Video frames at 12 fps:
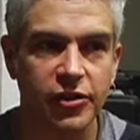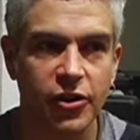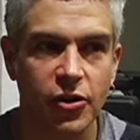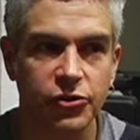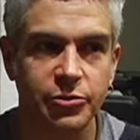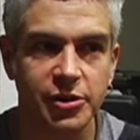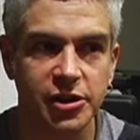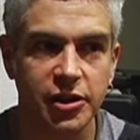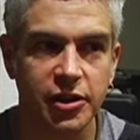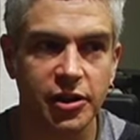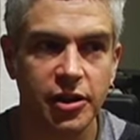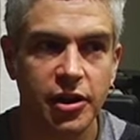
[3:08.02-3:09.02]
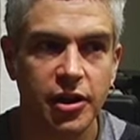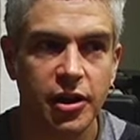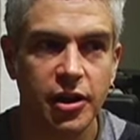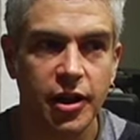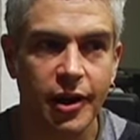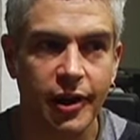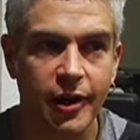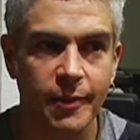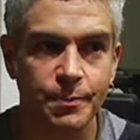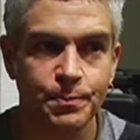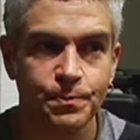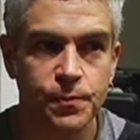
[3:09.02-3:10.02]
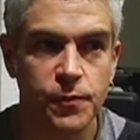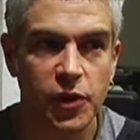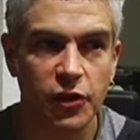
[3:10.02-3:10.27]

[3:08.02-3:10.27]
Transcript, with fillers: think that ultimately um,